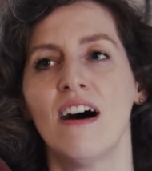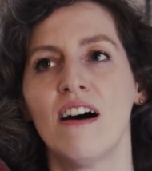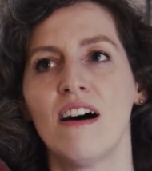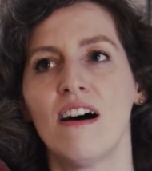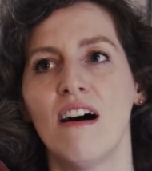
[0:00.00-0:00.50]

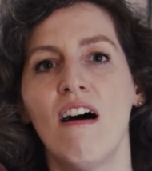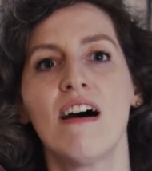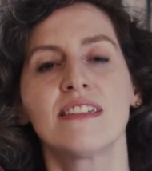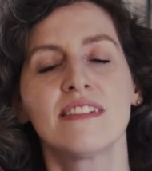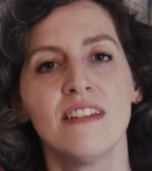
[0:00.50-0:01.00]

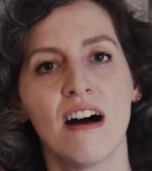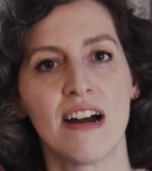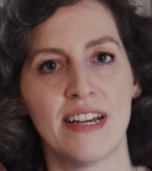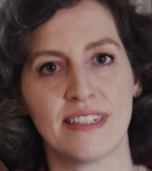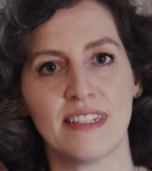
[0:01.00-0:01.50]
art
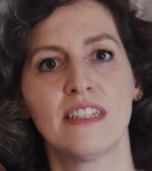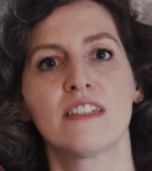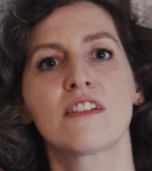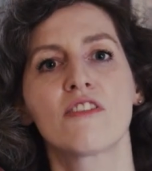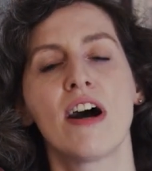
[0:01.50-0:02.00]
lies in
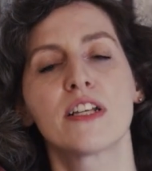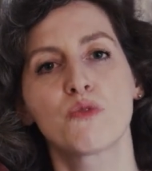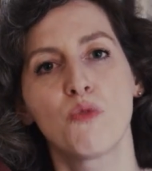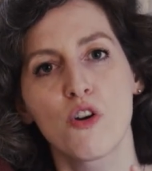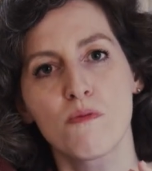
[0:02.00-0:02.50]
the
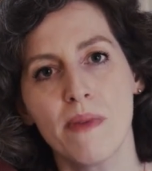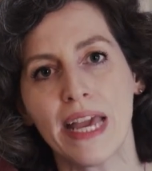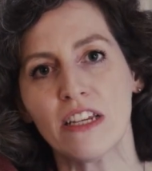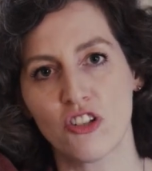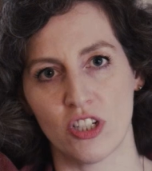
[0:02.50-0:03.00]

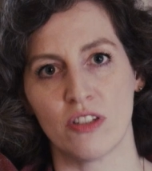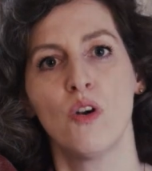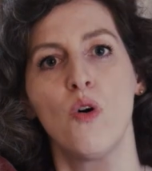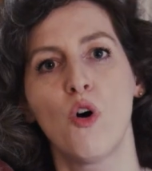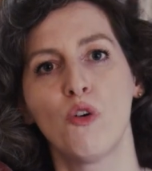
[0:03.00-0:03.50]
transformation
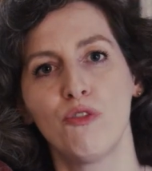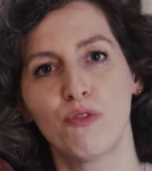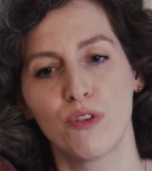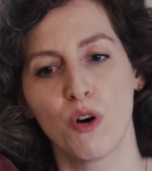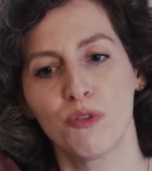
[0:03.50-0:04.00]

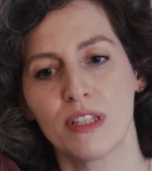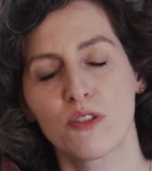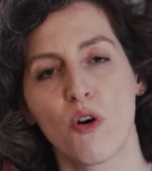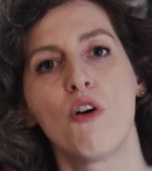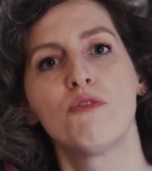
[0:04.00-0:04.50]
of
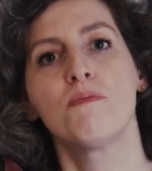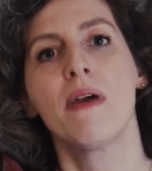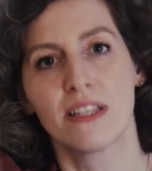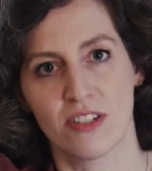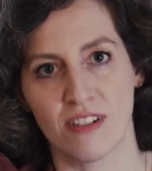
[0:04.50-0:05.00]
its own
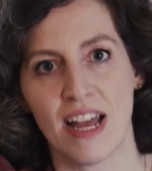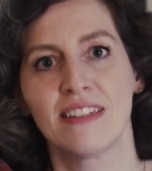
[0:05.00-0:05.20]
matter,